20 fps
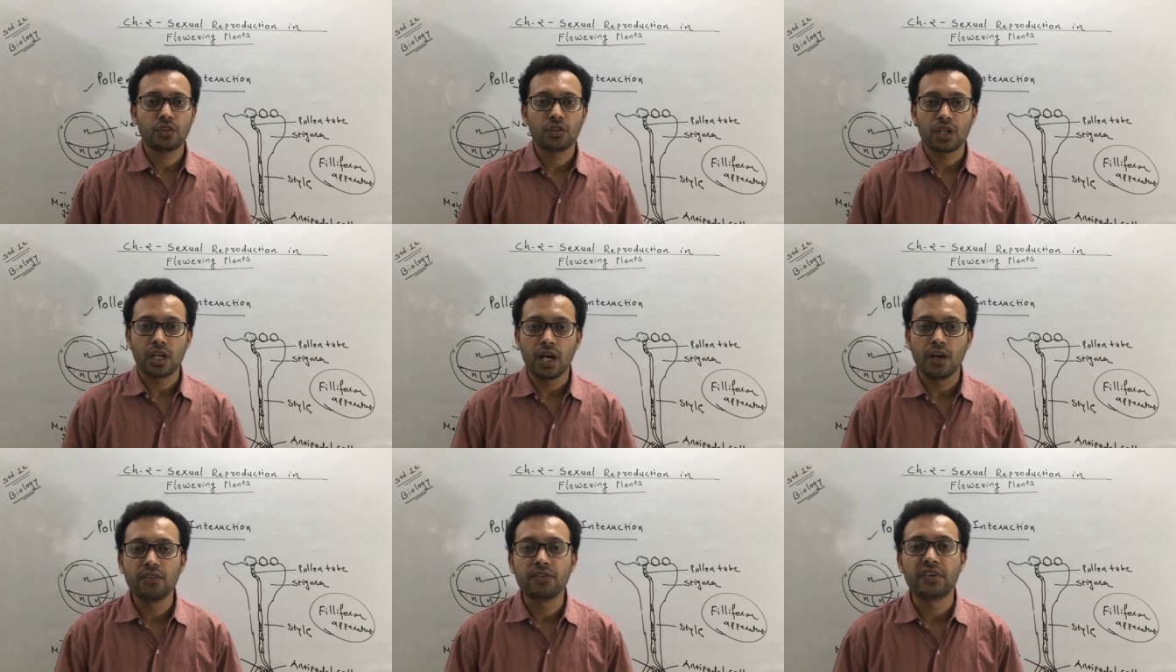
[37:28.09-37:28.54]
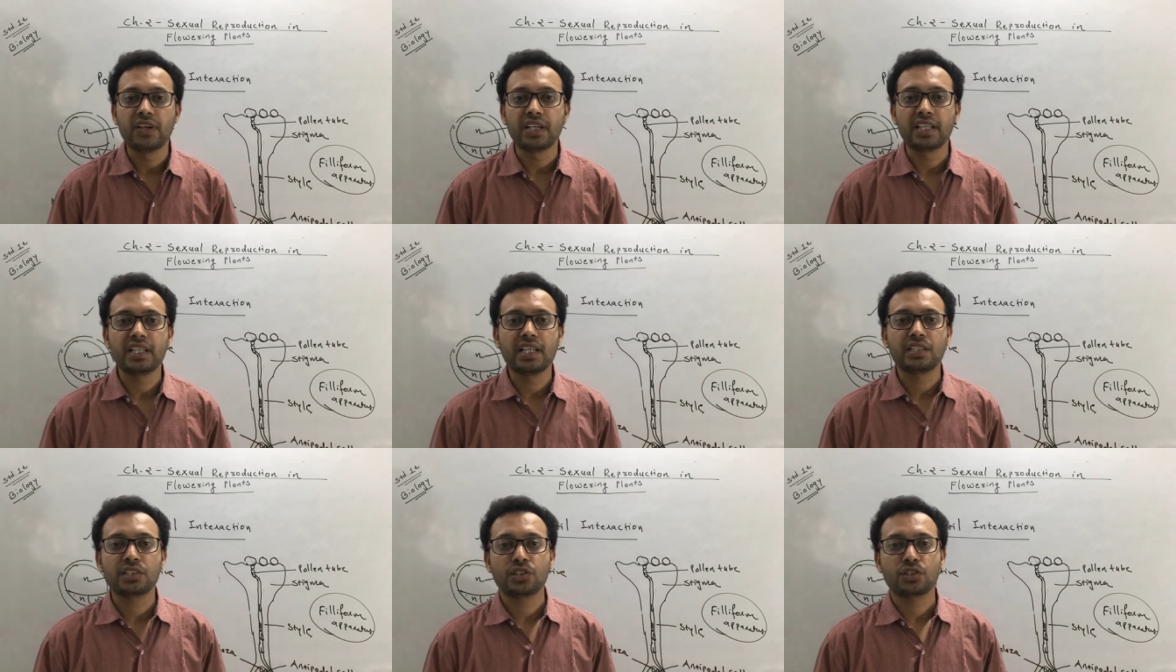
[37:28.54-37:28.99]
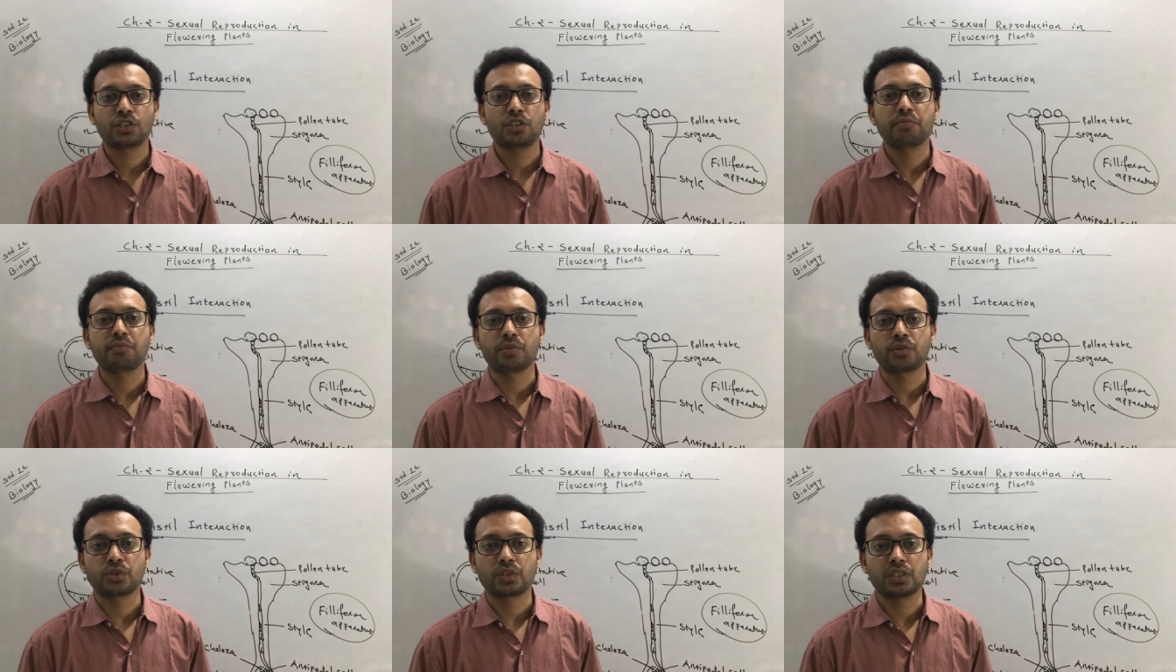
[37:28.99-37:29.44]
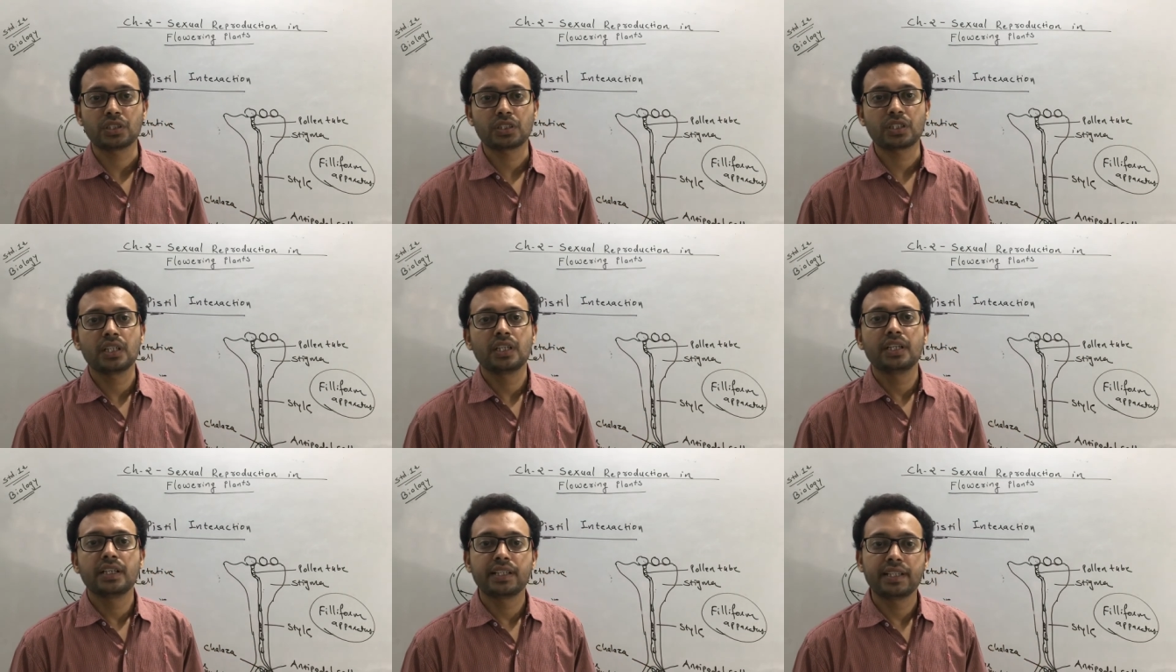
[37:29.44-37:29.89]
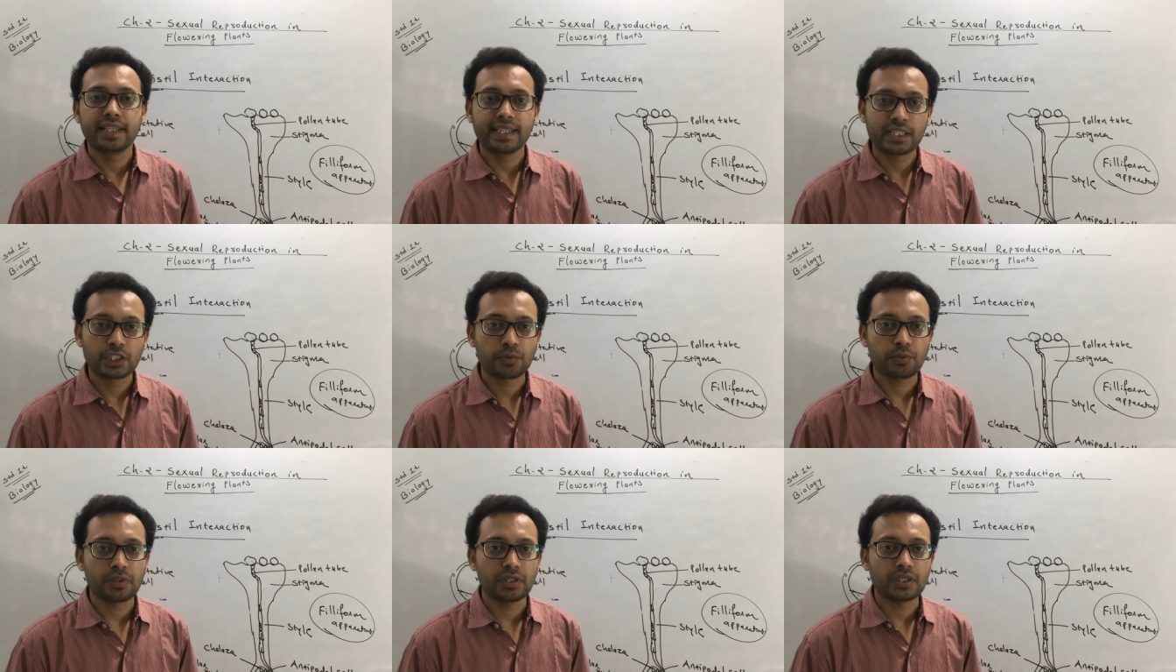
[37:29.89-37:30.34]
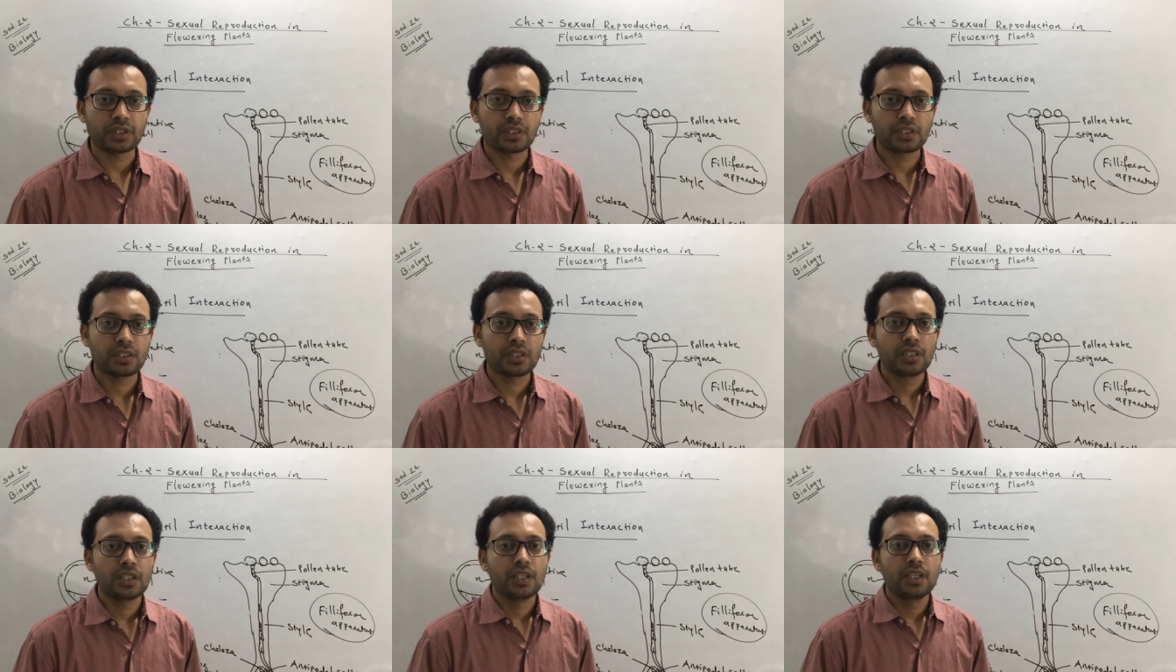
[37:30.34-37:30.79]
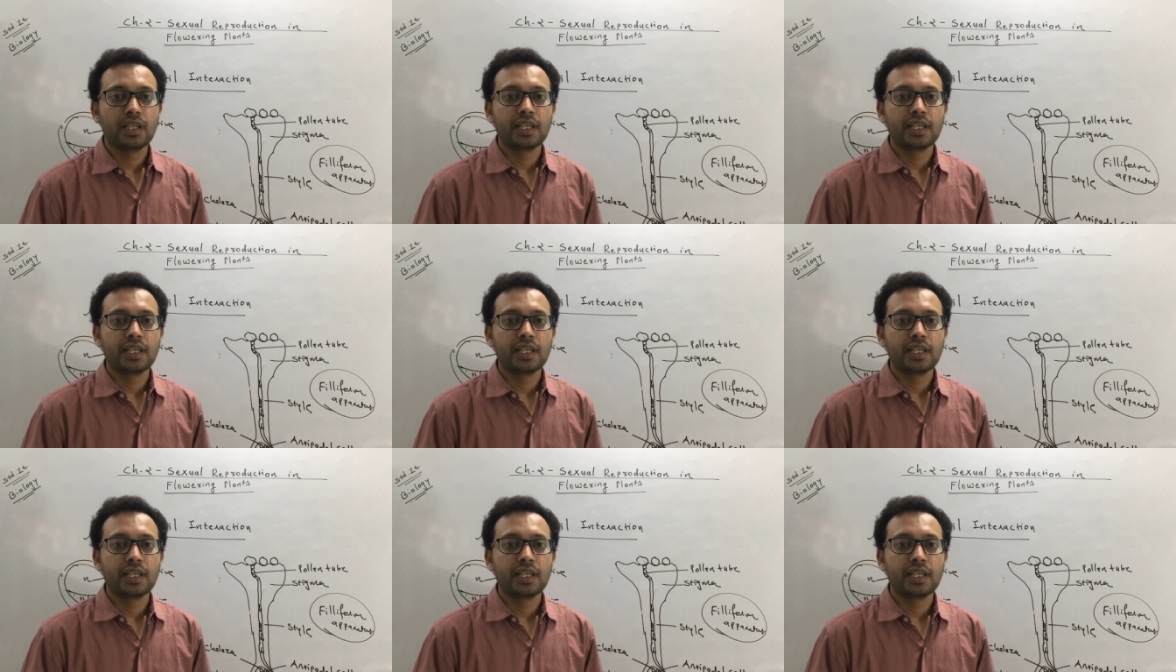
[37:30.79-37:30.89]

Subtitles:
or how fertilization process takes place.